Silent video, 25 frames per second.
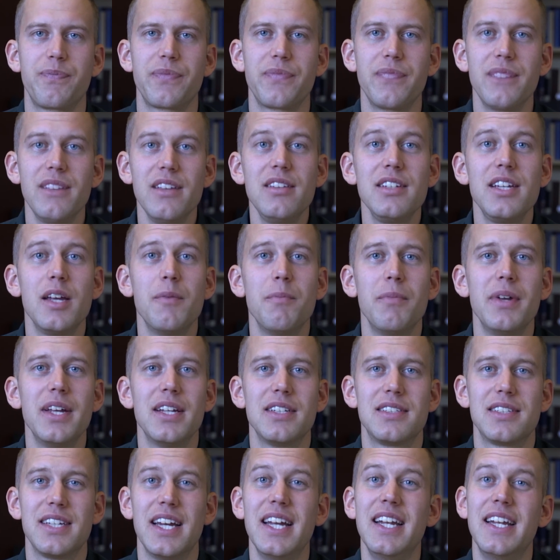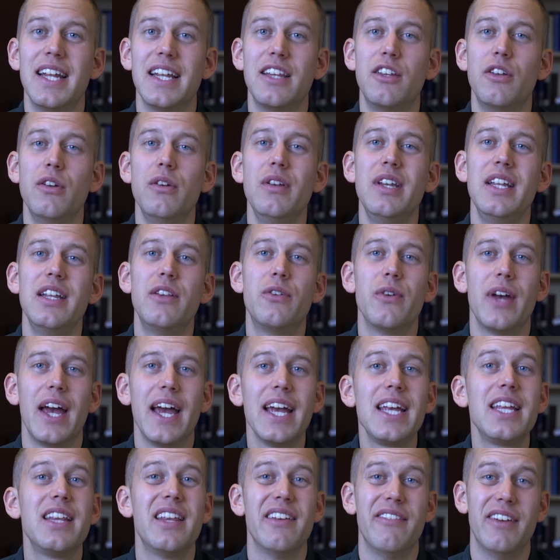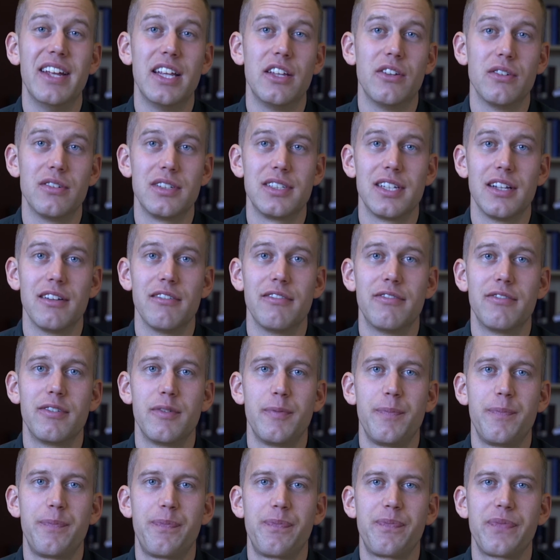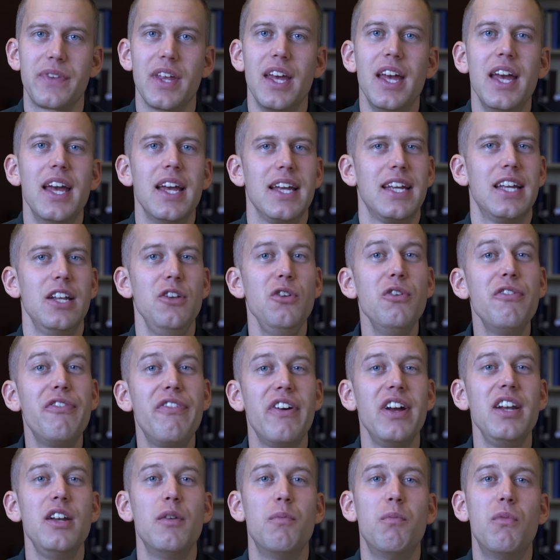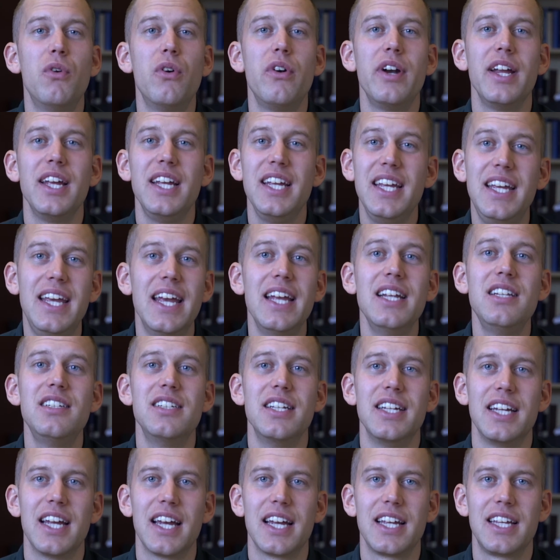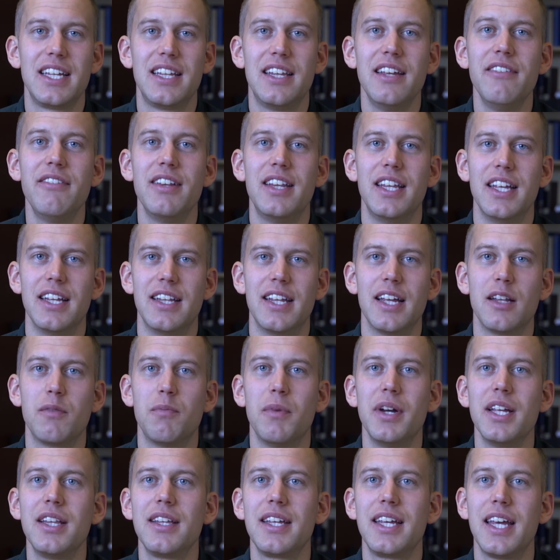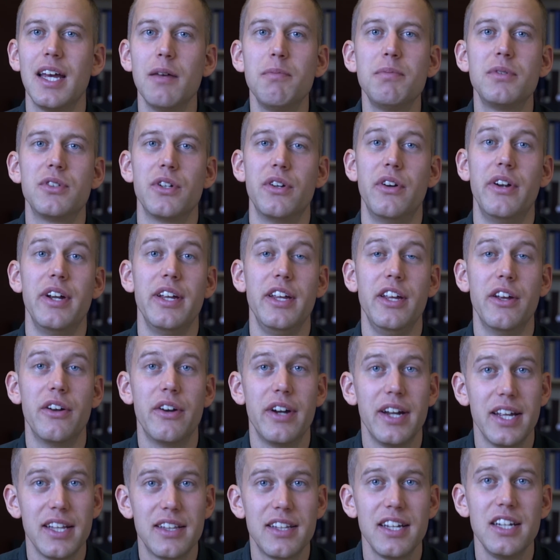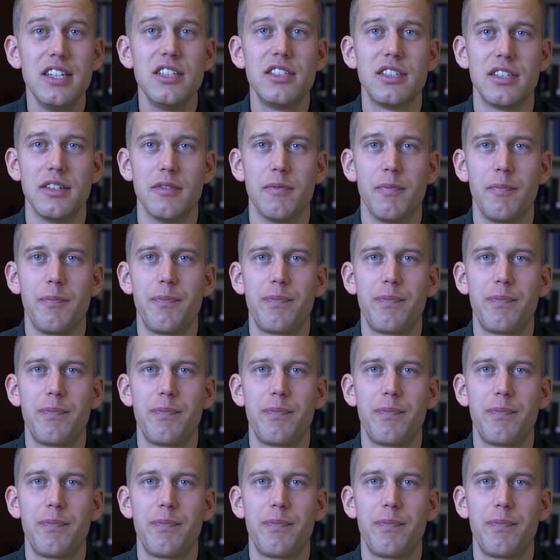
This can be a sign that you need to activate yourself. Can you find a more engaging activity that might capture your attention?